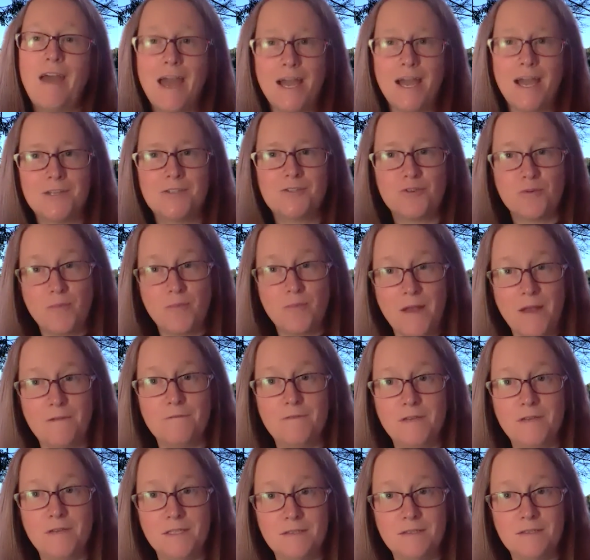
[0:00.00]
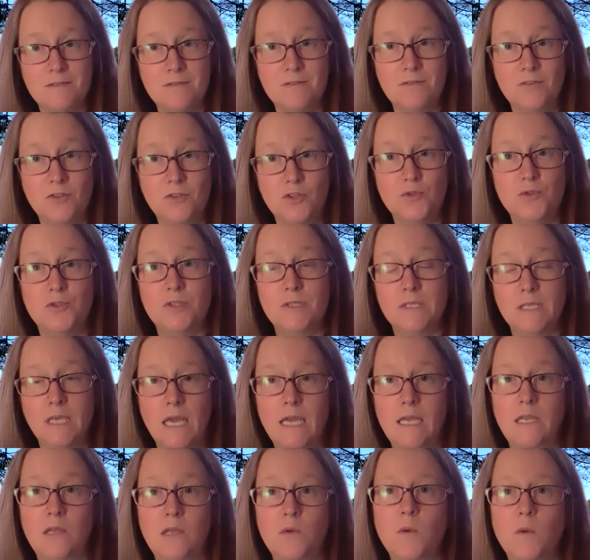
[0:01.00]
extra benefits usually
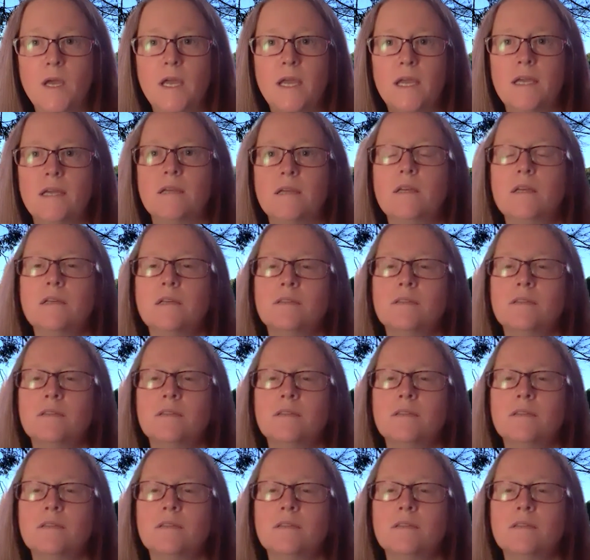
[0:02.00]
anyway.